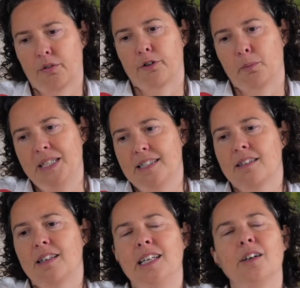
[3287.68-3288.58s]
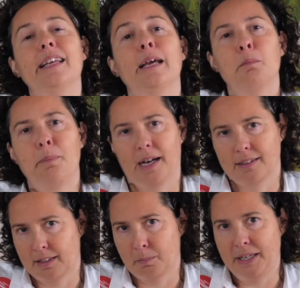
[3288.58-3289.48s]
for me, it's clear the impact
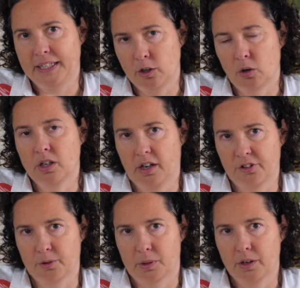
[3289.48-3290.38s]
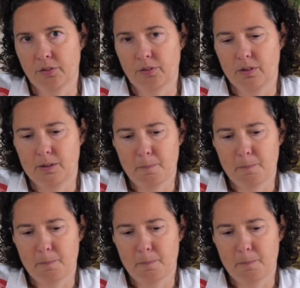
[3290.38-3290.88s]
that I'm making on customers.